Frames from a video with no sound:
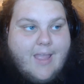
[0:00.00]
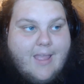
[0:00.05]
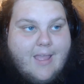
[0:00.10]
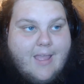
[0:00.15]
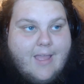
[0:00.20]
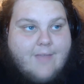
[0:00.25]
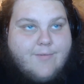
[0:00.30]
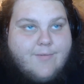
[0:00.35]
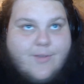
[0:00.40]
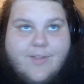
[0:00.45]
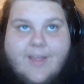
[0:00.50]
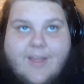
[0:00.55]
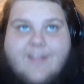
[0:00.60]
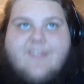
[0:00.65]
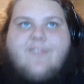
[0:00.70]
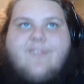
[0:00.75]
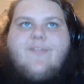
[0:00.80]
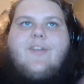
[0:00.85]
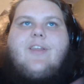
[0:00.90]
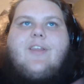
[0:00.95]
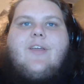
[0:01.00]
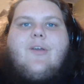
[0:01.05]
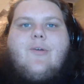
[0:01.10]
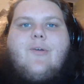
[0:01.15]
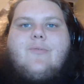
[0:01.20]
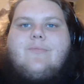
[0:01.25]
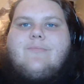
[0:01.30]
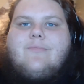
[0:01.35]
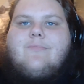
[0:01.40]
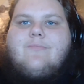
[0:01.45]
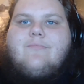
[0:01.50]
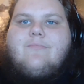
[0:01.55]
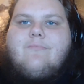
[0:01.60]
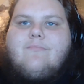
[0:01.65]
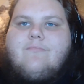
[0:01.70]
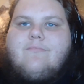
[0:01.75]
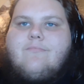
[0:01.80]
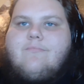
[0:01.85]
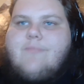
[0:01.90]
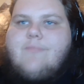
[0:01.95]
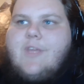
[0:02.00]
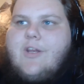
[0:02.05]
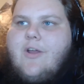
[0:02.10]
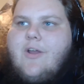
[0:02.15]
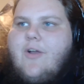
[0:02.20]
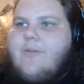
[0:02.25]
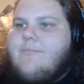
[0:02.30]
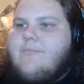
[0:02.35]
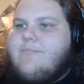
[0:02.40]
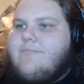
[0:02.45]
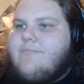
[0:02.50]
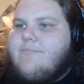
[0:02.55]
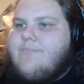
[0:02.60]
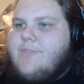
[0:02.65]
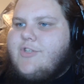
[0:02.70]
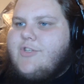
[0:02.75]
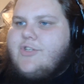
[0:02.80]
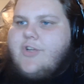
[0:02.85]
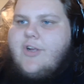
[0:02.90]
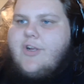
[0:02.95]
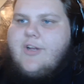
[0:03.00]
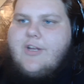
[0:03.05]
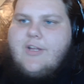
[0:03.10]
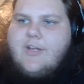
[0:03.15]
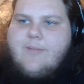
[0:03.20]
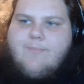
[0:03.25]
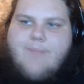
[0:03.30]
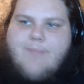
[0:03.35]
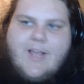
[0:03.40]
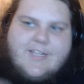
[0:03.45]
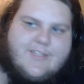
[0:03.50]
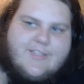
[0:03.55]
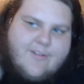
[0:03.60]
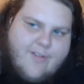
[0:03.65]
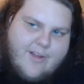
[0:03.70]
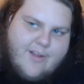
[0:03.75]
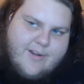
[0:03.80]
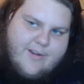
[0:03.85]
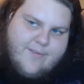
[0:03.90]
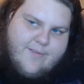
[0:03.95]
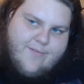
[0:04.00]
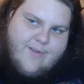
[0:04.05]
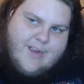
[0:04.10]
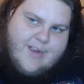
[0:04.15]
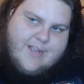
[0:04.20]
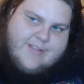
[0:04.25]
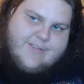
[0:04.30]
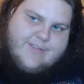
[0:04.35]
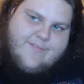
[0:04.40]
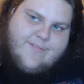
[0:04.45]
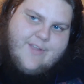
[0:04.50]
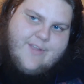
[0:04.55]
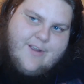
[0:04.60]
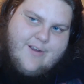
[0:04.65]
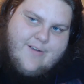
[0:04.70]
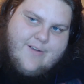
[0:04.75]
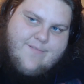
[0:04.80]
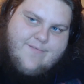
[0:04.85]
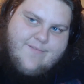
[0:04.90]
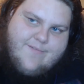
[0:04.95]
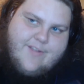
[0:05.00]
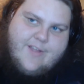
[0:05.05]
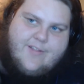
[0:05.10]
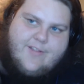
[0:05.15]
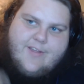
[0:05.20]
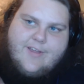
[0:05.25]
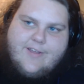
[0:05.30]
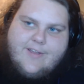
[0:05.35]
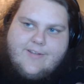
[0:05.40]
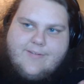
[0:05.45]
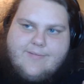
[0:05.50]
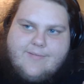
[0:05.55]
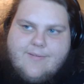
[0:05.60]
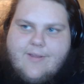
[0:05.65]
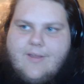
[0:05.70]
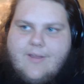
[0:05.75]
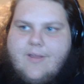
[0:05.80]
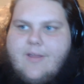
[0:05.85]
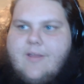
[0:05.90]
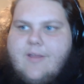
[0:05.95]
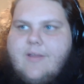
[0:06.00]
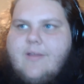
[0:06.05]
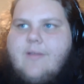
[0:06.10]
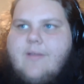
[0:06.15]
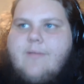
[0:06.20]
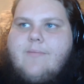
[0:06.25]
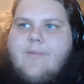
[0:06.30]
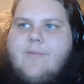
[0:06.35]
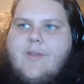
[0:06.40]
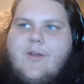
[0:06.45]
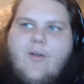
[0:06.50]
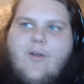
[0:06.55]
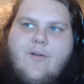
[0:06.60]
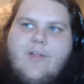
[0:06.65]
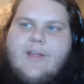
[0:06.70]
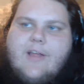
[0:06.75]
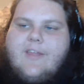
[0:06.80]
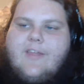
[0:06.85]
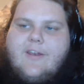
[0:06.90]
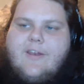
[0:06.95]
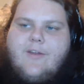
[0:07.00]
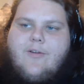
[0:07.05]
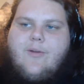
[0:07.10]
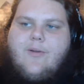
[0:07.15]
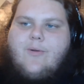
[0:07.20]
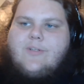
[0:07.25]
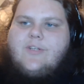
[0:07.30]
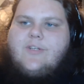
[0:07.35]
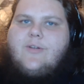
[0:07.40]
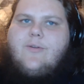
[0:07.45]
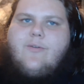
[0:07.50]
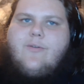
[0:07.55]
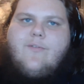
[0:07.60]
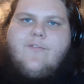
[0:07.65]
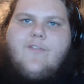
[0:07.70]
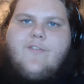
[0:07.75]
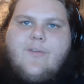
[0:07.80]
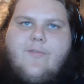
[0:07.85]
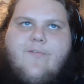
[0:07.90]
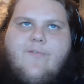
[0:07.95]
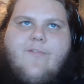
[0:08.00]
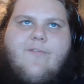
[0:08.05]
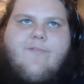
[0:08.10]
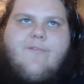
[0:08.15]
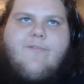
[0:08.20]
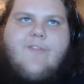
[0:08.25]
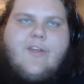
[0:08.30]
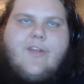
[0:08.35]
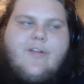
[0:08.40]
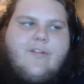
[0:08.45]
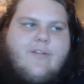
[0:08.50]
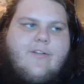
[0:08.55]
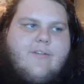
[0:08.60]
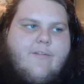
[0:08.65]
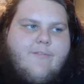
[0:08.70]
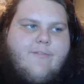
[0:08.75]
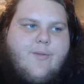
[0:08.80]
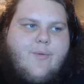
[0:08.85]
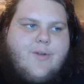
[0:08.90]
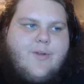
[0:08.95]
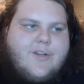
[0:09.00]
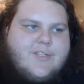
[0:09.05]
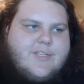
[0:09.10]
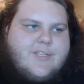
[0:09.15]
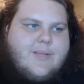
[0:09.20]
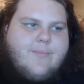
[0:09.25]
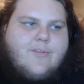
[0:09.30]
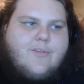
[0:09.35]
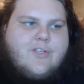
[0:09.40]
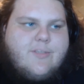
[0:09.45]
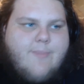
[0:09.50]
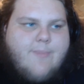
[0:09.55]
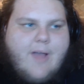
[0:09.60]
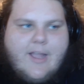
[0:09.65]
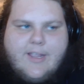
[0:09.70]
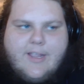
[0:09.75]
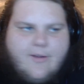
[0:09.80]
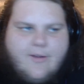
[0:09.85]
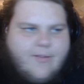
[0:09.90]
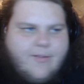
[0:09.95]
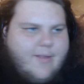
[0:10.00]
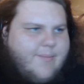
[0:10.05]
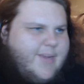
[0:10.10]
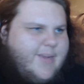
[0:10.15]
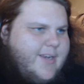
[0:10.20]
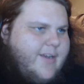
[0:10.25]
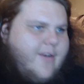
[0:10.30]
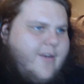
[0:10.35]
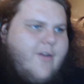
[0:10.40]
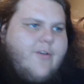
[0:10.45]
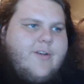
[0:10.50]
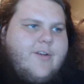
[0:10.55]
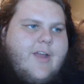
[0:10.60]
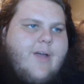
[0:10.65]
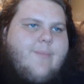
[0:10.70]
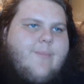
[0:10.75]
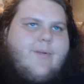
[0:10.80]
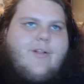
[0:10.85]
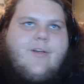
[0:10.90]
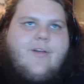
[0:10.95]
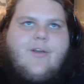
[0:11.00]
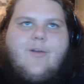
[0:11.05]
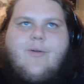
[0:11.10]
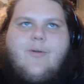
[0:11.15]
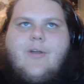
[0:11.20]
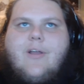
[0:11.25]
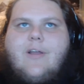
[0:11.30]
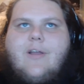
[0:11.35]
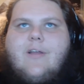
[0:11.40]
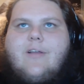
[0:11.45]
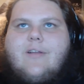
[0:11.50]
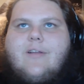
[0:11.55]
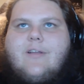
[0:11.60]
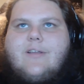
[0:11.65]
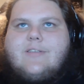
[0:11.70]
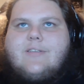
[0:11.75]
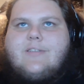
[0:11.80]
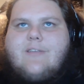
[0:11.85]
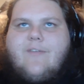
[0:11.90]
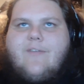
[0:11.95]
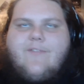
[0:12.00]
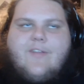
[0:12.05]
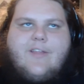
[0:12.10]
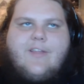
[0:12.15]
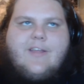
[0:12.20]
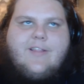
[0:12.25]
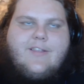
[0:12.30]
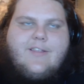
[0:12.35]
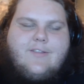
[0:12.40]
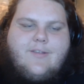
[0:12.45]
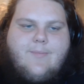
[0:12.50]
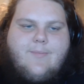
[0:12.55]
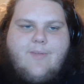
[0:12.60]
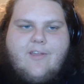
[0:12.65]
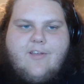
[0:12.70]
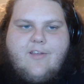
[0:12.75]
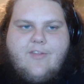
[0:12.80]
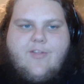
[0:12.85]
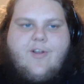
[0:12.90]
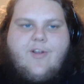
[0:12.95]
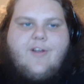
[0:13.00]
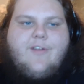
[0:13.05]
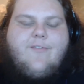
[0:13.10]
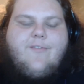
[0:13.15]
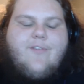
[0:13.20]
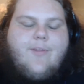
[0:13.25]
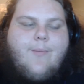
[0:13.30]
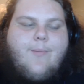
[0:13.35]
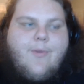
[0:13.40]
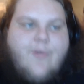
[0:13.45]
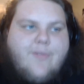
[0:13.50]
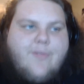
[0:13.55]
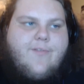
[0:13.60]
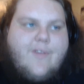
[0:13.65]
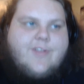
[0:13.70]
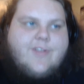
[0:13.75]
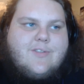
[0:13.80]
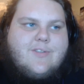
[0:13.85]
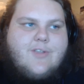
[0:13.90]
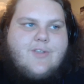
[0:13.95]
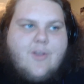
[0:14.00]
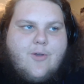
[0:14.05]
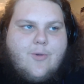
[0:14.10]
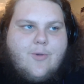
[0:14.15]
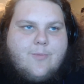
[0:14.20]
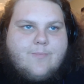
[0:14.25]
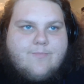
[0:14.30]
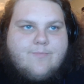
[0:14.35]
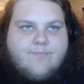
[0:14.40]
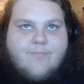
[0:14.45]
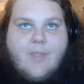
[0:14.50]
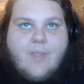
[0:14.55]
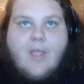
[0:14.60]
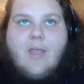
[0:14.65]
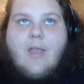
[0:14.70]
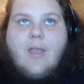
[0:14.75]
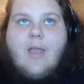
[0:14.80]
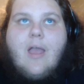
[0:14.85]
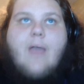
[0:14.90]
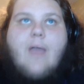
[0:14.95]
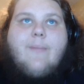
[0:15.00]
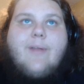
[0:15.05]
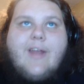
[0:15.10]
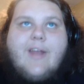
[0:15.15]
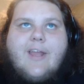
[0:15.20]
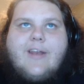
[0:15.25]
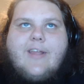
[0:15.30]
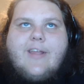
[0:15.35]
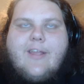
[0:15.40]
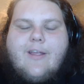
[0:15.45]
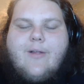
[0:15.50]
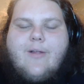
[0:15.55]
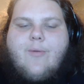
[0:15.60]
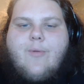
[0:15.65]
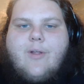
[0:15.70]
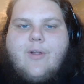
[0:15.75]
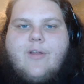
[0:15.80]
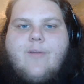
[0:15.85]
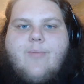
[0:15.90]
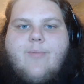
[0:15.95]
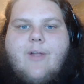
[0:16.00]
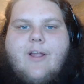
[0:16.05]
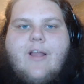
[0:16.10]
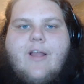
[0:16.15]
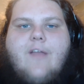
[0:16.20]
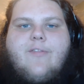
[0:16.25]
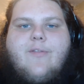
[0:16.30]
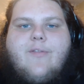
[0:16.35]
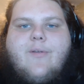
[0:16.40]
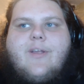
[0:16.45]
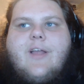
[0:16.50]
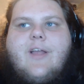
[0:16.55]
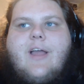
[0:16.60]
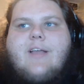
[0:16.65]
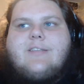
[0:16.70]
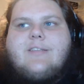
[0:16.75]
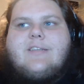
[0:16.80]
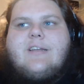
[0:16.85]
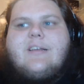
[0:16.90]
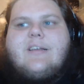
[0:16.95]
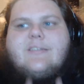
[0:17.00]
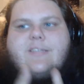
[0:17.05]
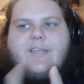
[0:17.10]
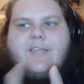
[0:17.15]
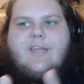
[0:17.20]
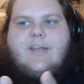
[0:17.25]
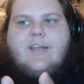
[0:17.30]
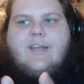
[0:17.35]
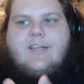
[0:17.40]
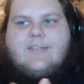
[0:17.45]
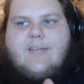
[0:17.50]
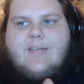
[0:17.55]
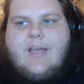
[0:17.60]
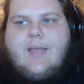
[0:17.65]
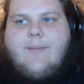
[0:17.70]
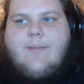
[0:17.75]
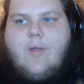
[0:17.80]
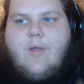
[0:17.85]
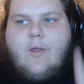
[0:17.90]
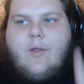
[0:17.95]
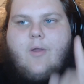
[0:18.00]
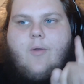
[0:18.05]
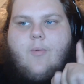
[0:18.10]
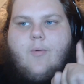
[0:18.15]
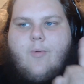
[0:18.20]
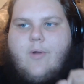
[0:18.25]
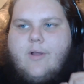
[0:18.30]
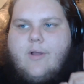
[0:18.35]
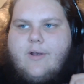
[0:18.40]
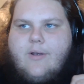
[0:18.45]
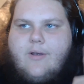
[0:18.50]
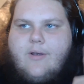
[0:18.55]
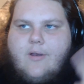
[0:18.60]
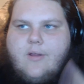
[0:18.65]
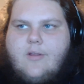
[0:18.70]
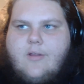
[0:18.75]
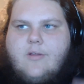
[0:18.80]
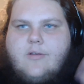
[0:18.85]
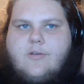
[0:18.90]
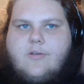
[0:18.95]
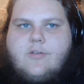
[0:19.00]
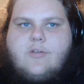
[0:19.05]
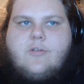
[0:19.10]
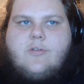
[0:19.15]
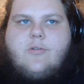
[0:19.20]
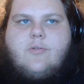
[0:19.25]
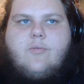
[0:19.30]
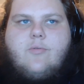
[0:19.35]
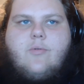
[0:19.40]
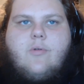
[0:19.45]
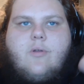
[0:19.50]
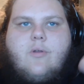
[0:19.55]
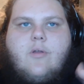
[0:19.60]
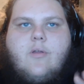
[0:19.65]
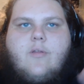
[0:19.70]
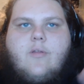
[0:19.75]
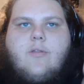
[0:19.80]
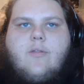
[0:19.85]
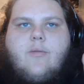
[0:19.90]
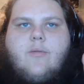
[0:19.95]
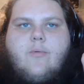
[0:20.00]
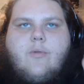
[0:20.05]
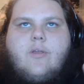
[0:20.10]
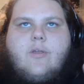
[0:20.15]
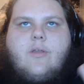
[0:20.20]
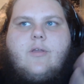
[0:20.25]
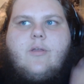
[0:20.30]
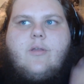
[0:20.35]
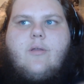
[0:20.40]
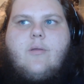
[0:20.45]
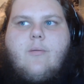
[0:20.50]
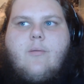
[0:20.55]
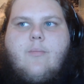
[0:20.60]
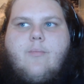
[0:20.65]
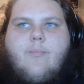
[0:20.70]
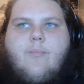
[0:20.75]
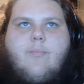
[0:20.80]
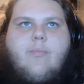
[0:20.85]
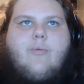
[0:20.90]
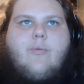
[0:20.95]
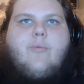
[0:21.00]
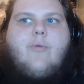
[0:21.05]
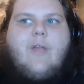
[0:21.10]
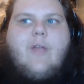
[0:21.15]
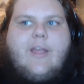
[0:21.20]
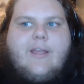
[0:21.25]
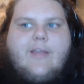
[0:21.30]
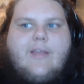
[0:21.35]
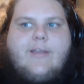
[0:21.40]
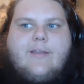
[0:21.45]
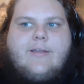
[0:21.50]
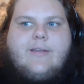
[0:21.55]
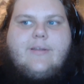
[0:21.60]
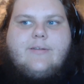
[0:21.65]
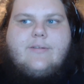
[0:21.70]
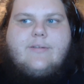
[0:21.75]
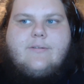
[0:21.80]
if you like this video, you know, be sure to pass it along to your friends if they're feeling, you know, like they don't know what to do. If you feel, if you were in a similar spot, you know, let me know down below, because I feel like this could be cathartic for the both of us. So I'm going to end it here, and we're going to break on three, guys, and I'll see you next time. One, two, three, break.